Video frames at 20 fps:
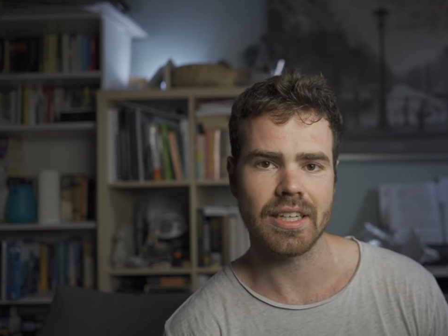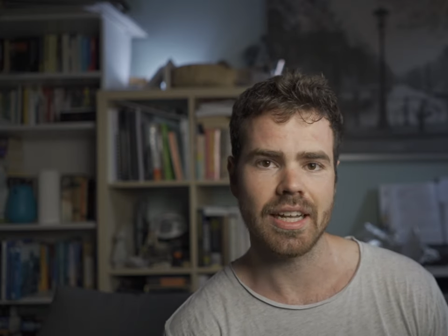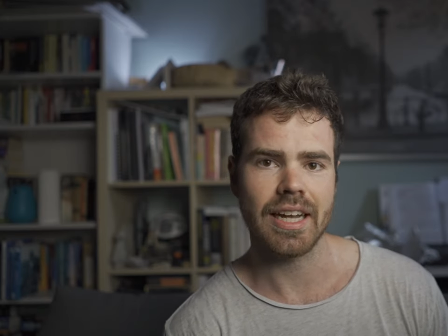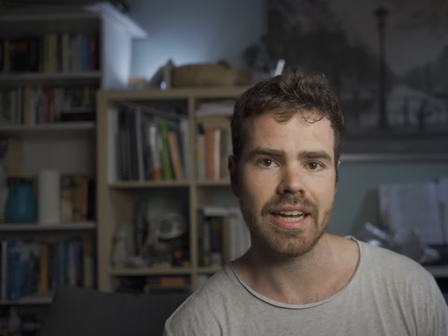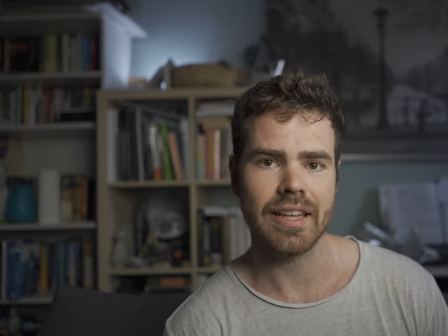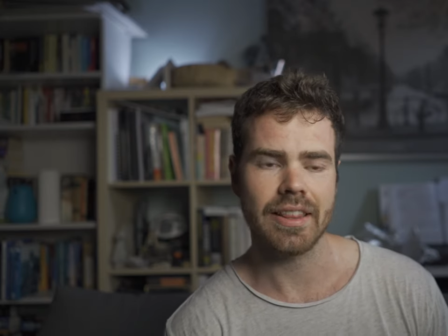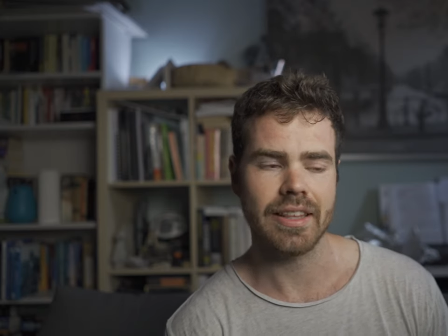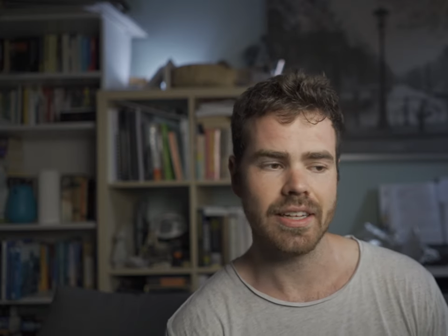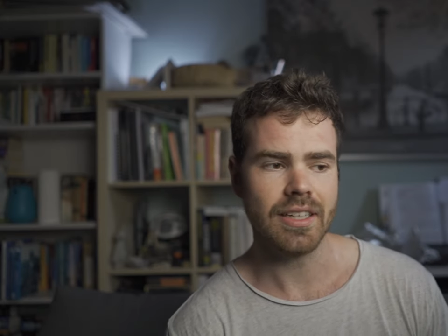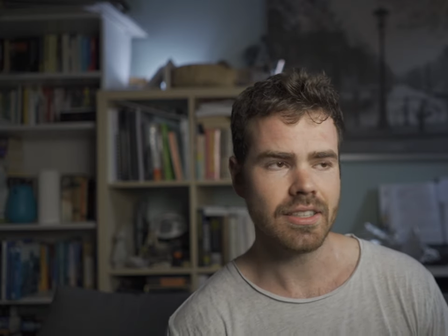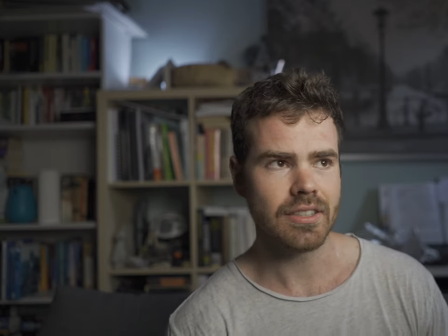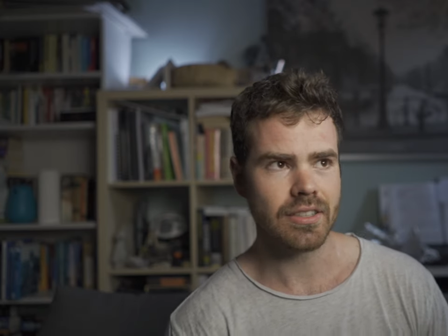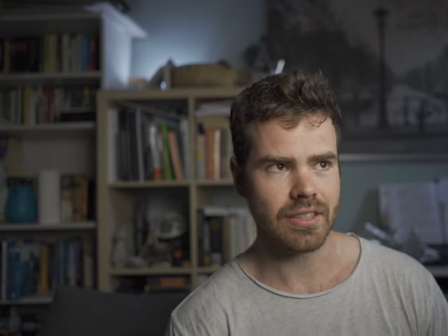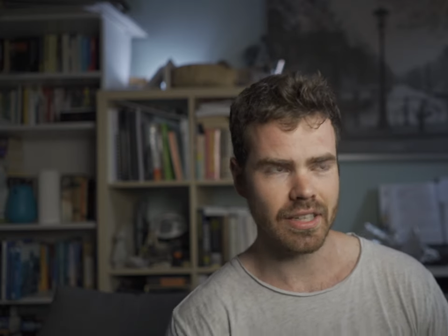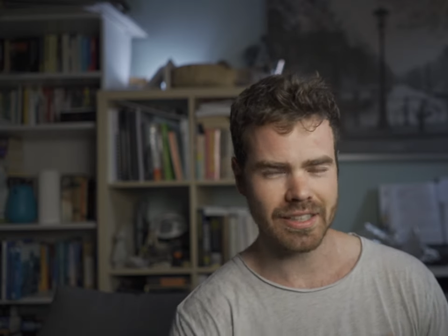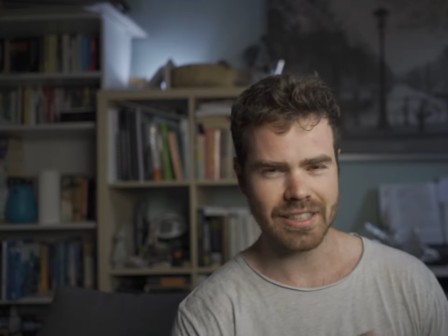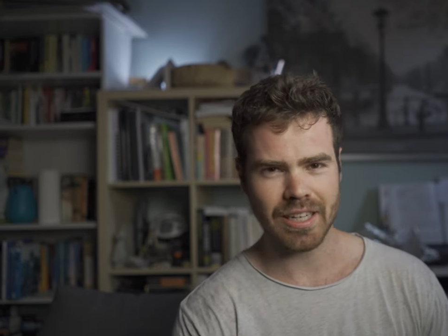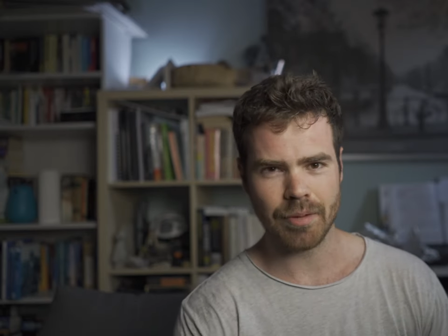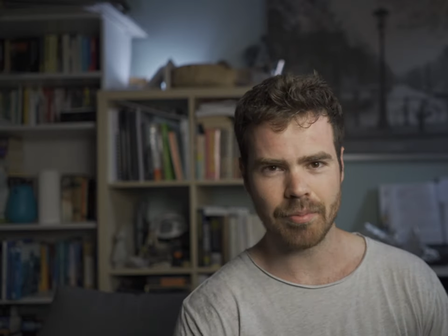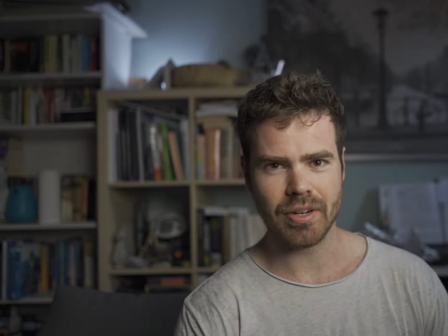like this,
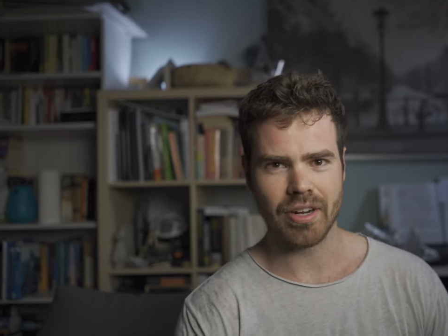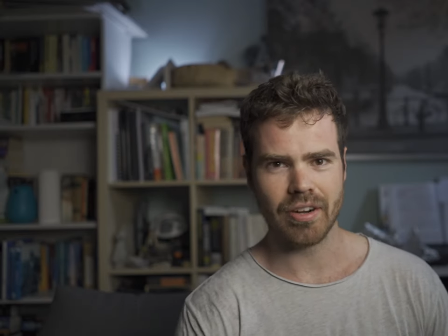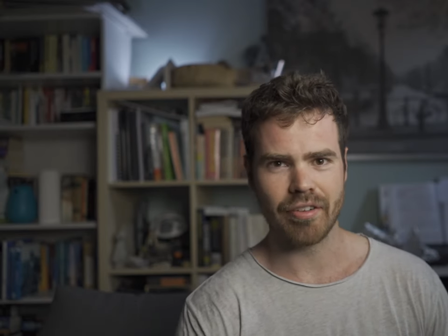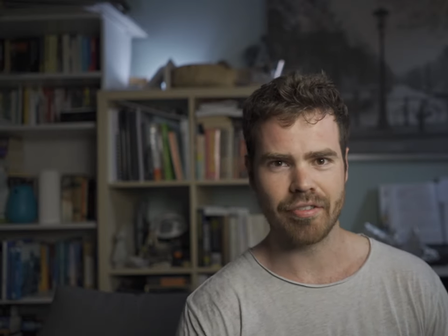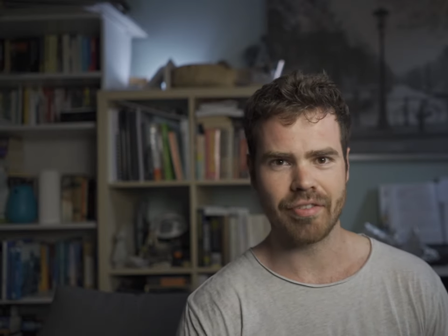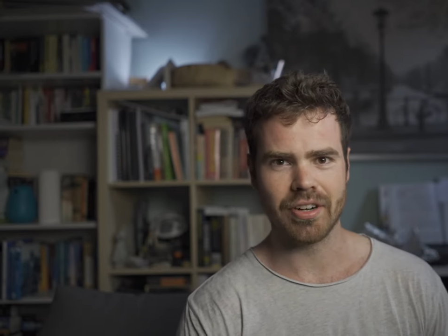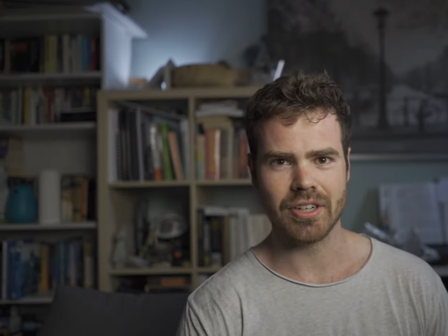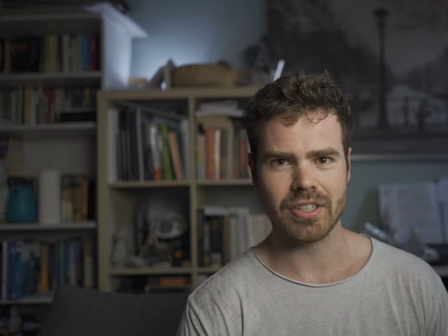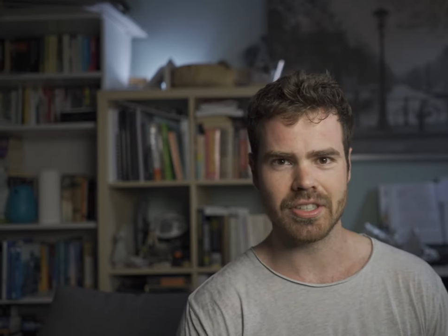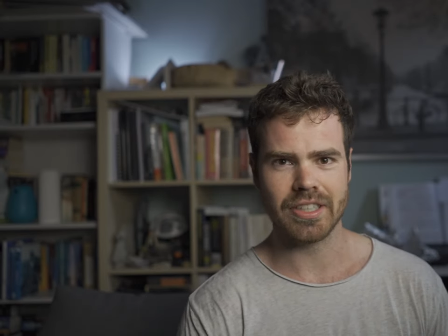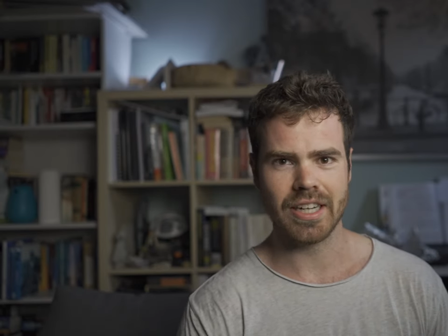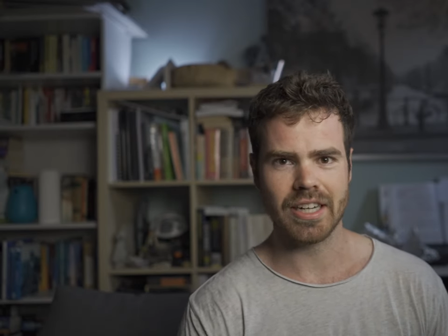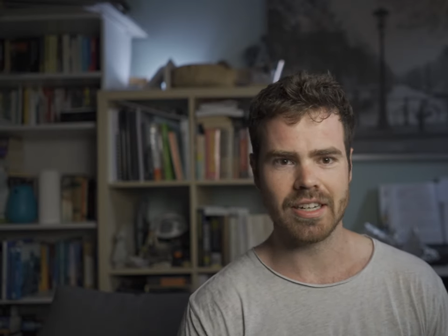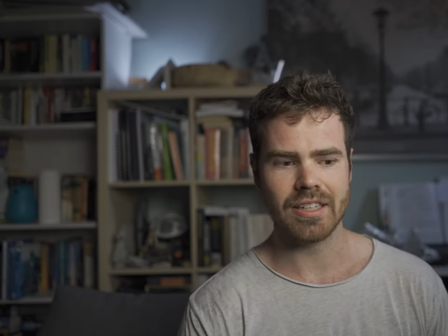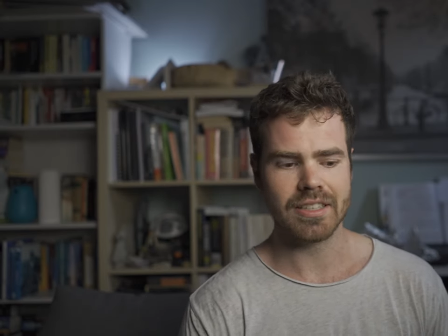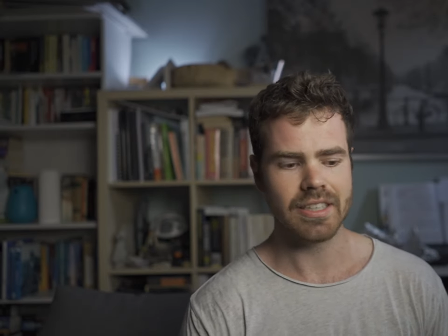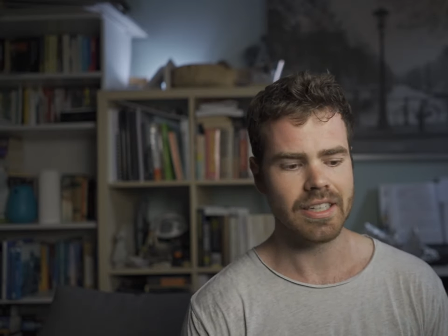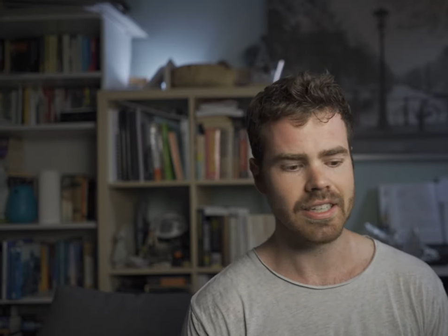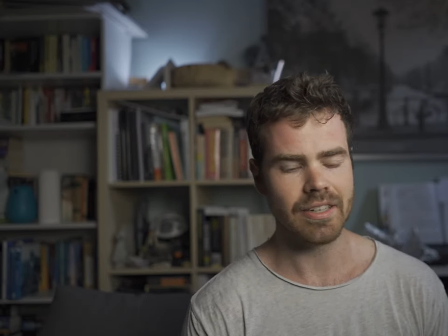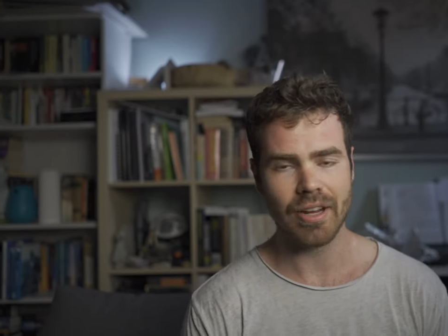the same kind of
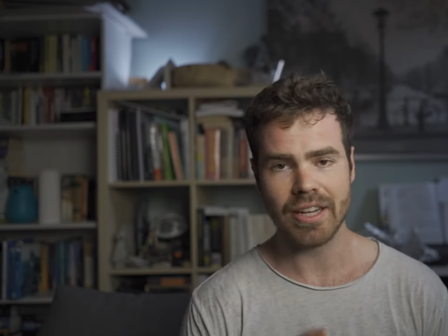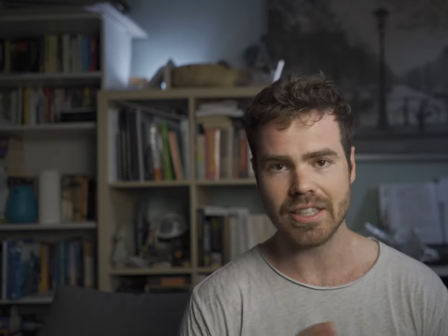functionality,